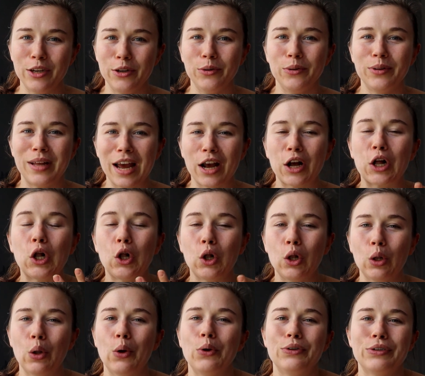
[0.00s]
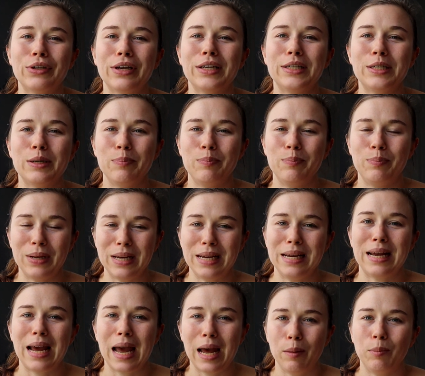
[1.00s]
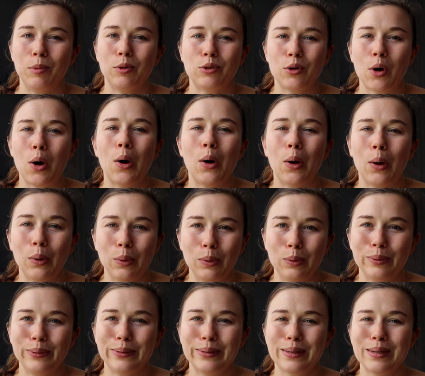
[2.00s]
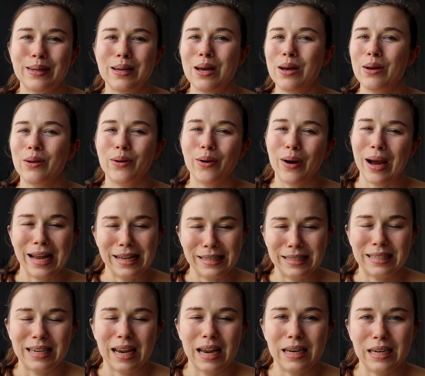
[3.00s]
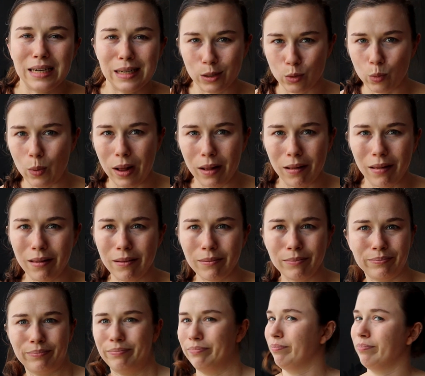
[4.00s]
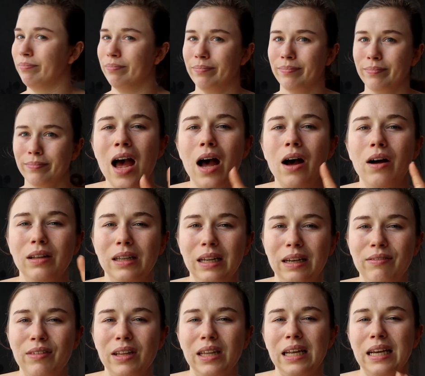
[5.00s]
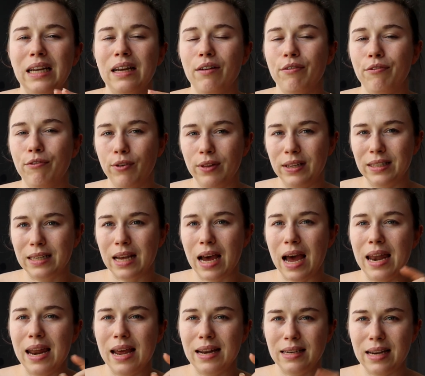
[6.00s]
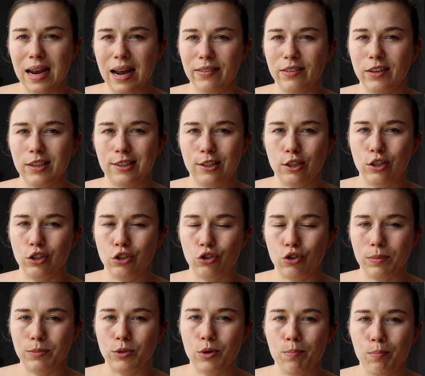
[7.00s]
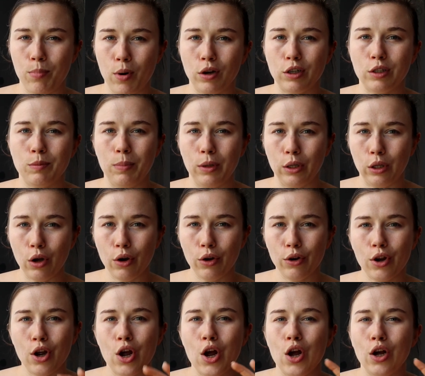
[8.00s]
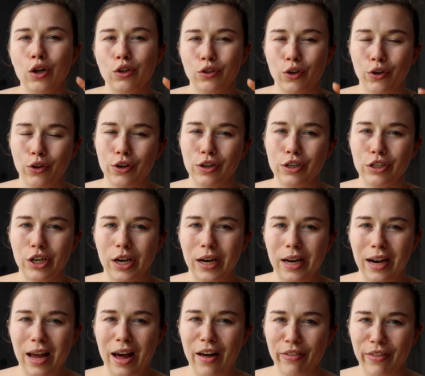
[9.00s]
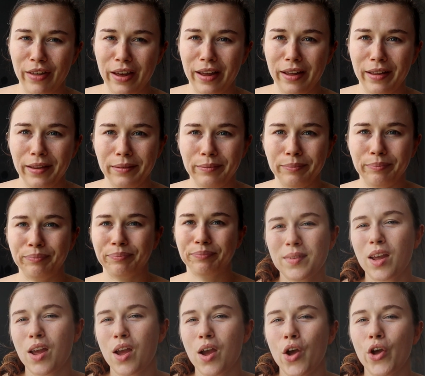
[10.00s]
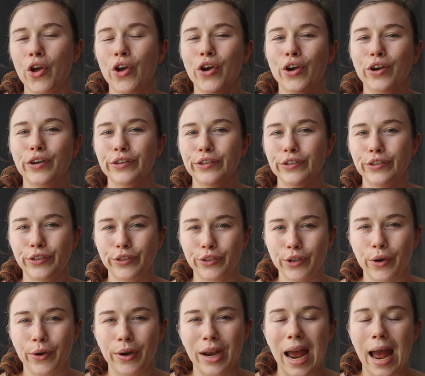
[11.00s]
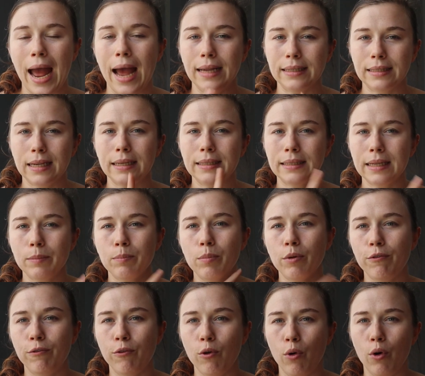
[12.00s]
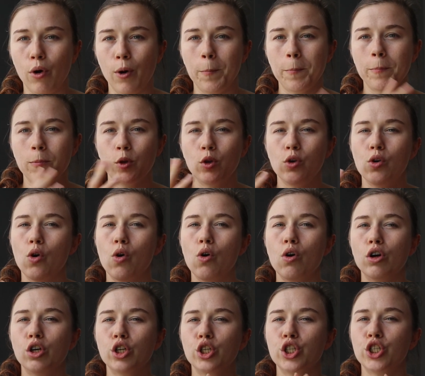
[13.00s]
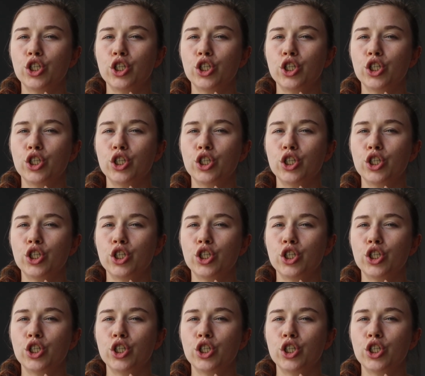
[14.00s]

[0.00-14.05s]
and you'll get closer to being able to hold your handstand as well. I'll leave the link for this guide down the description box below so you can check it out there. So, as I said before, your